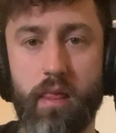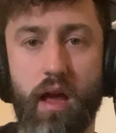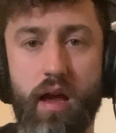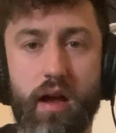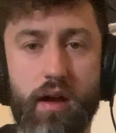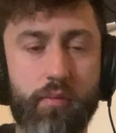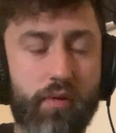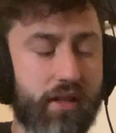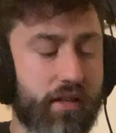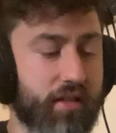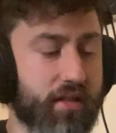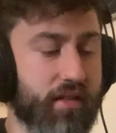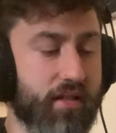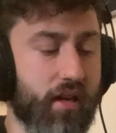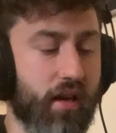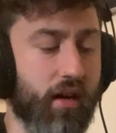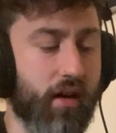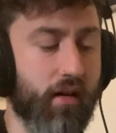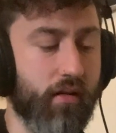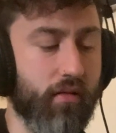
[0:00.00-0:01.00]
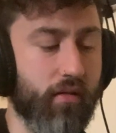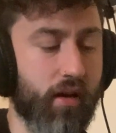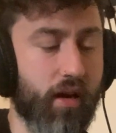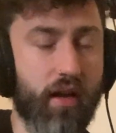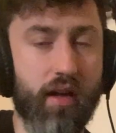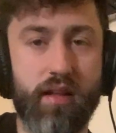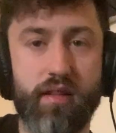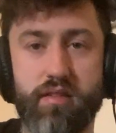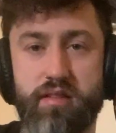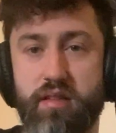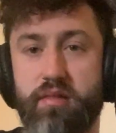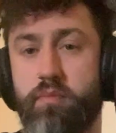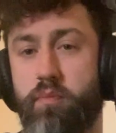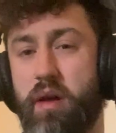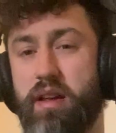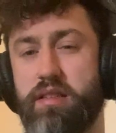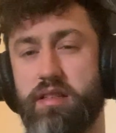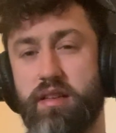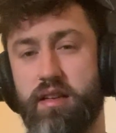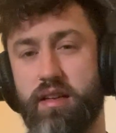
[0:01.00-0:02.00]
We're going to start, so
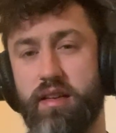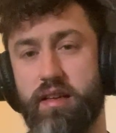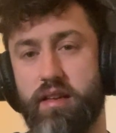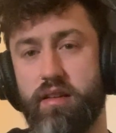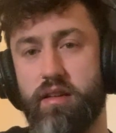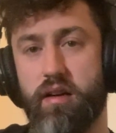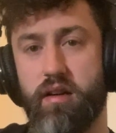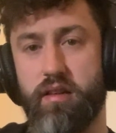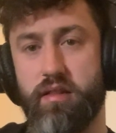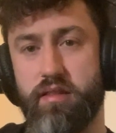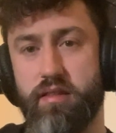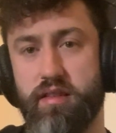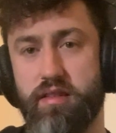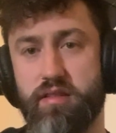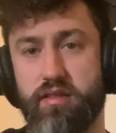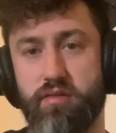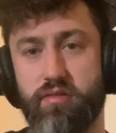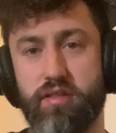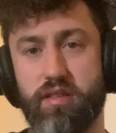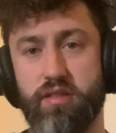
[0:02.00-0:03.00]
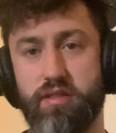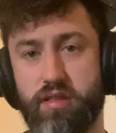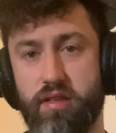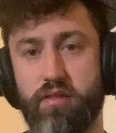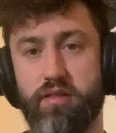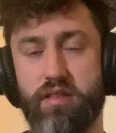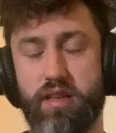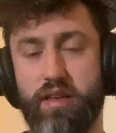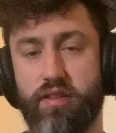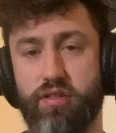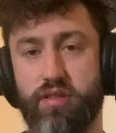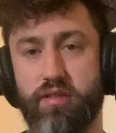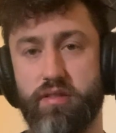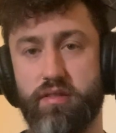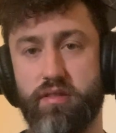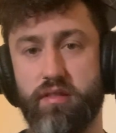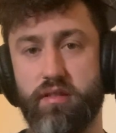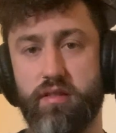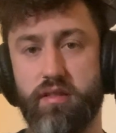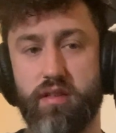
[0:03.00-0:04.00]
basically this song's in two
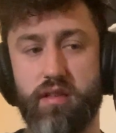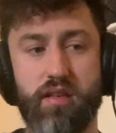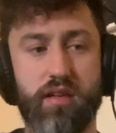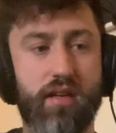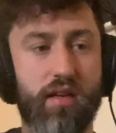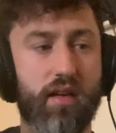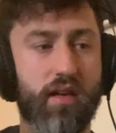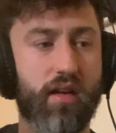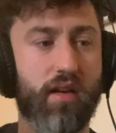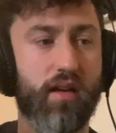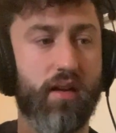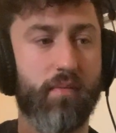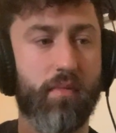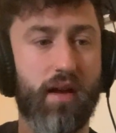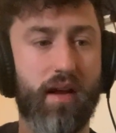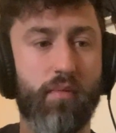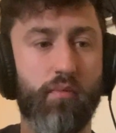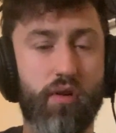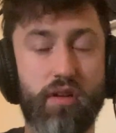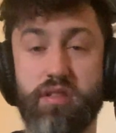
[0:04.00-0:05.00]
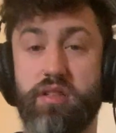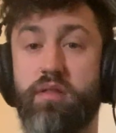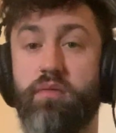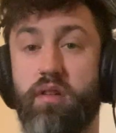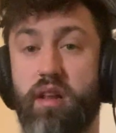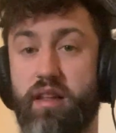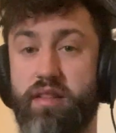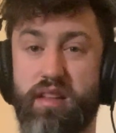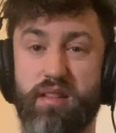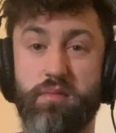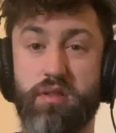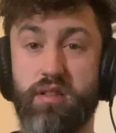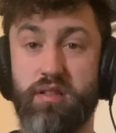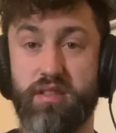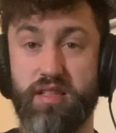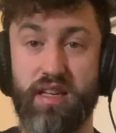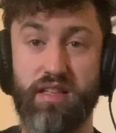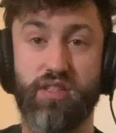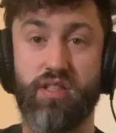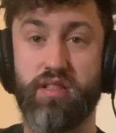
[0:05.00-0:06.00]
sections. And once you've learnt them two
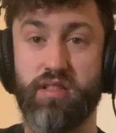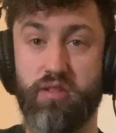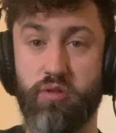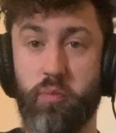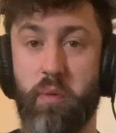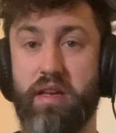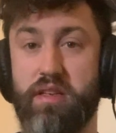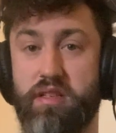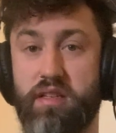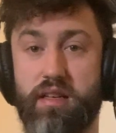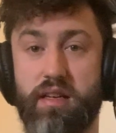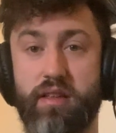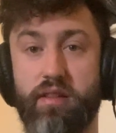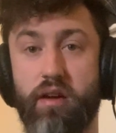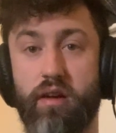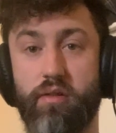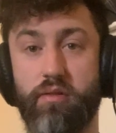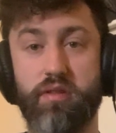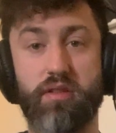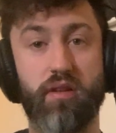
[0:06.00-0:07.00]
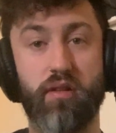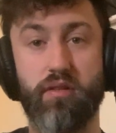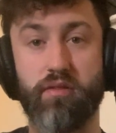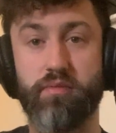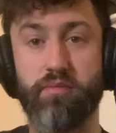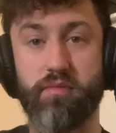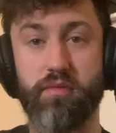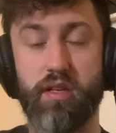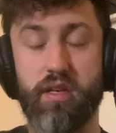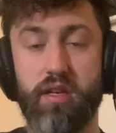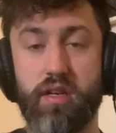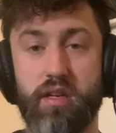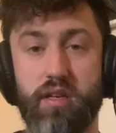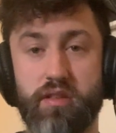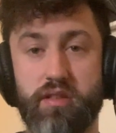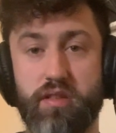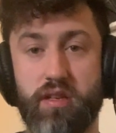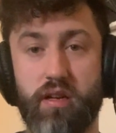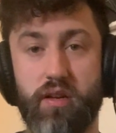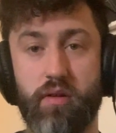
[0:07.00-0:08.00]
sections, it's basically the whole song.
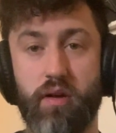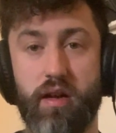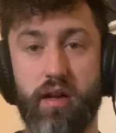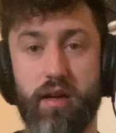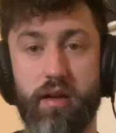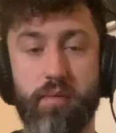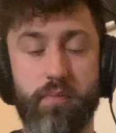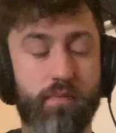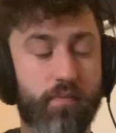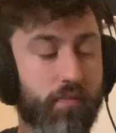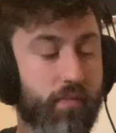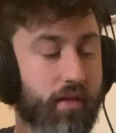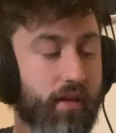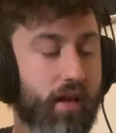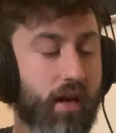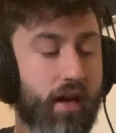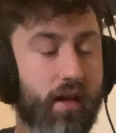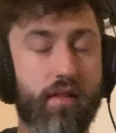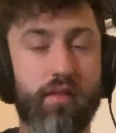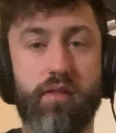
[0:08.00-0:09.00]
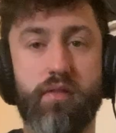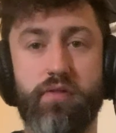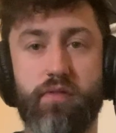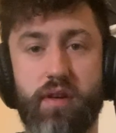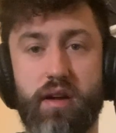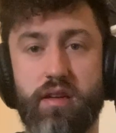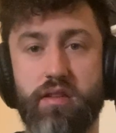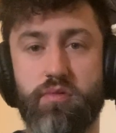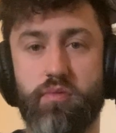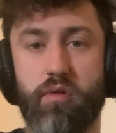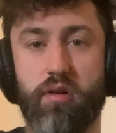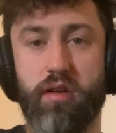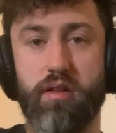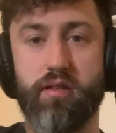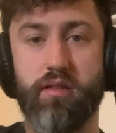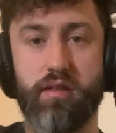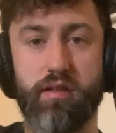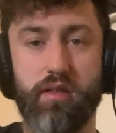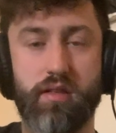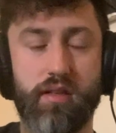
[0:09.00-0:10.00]
So the first one